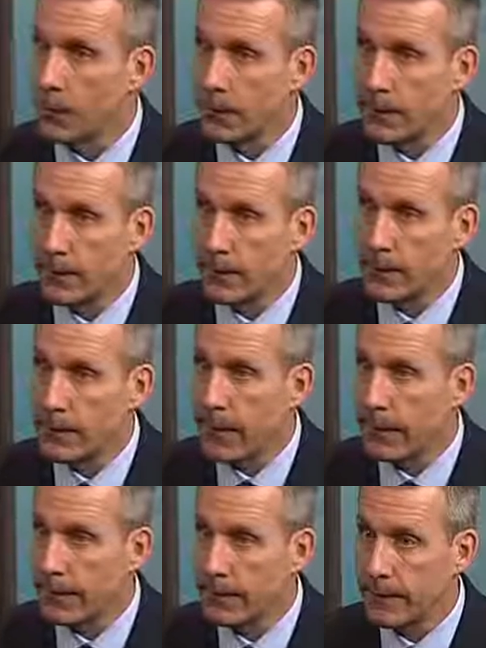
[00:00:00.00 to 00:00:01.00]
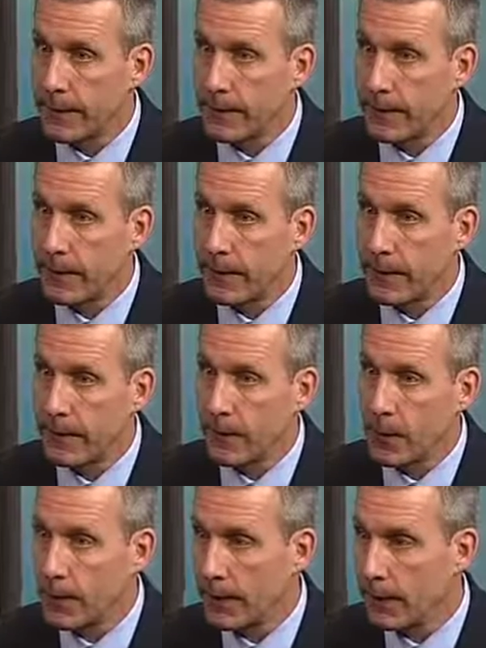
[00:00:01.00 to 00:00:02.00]
groups and the topics that they,
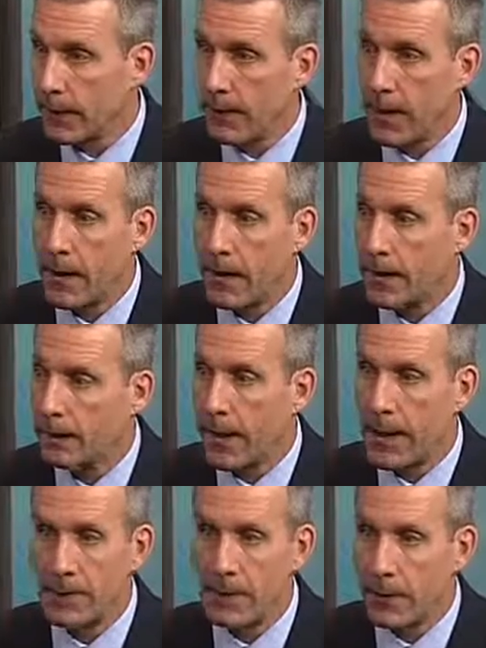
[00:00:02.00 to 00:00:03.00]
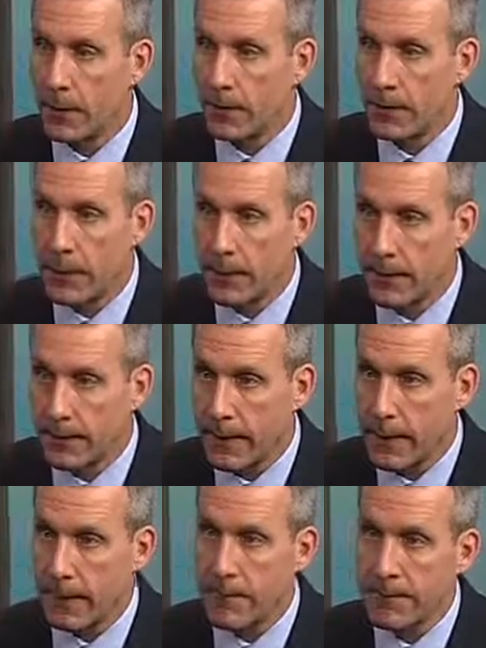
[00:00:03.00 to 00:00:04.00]
or the amount in Pasco and Pinellas
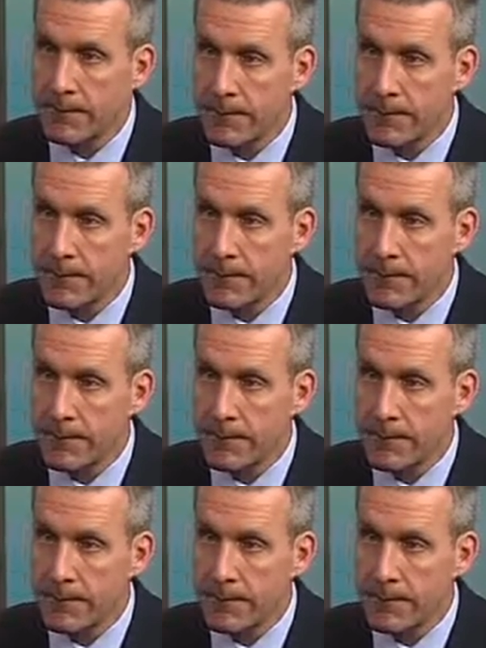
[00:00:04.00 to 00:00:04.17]
County?